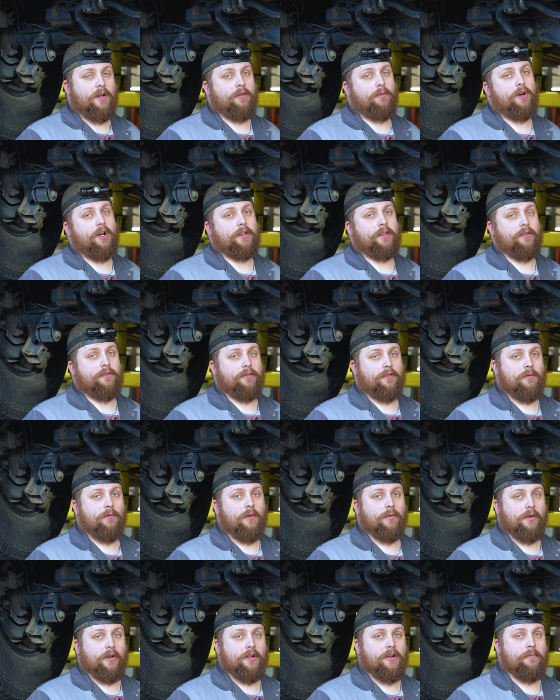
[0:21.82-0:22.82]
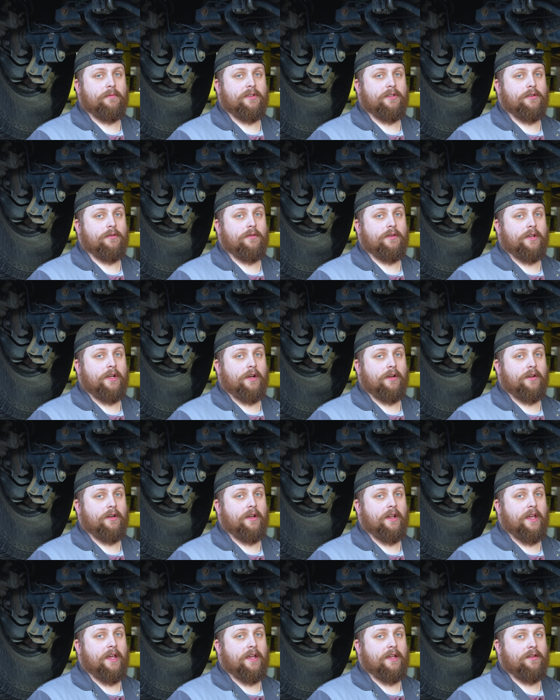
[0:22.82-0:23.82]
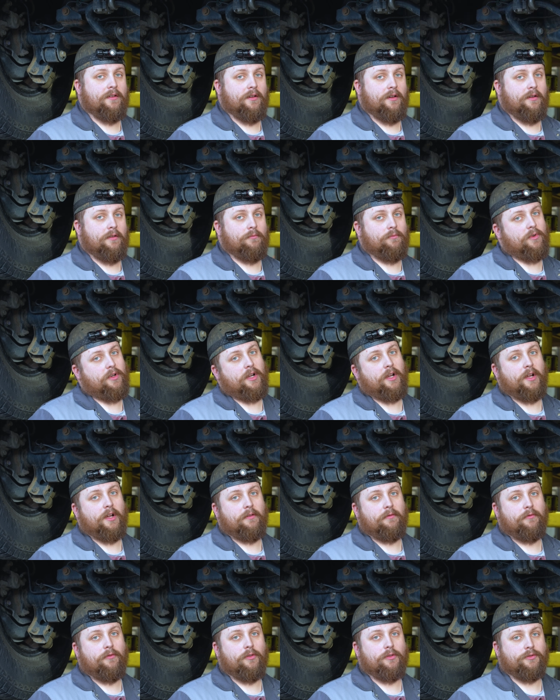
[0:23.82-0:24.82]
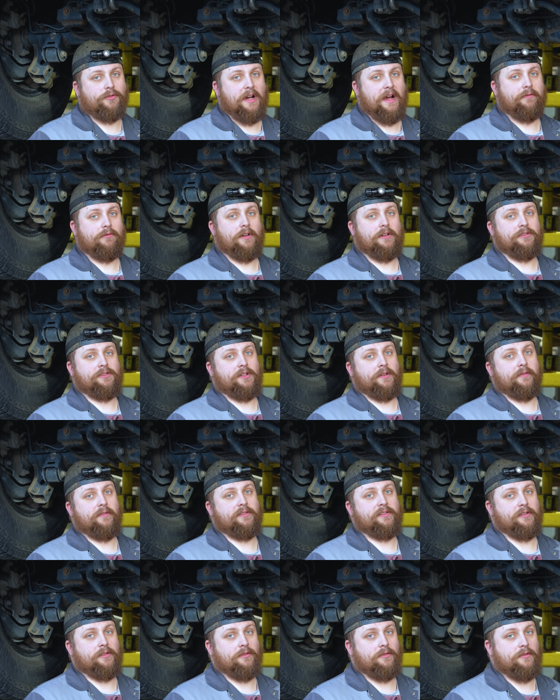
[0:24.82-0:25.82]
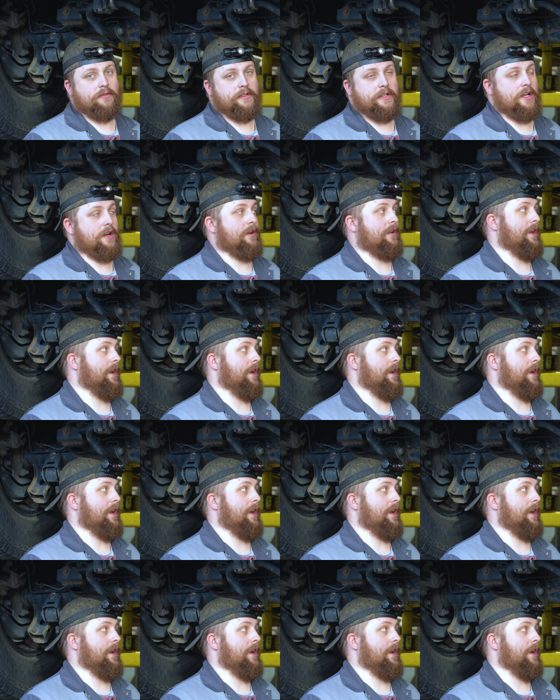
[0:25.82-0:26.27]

I'll walk you through what we're going to be doing here today and what a full driveline service includes here at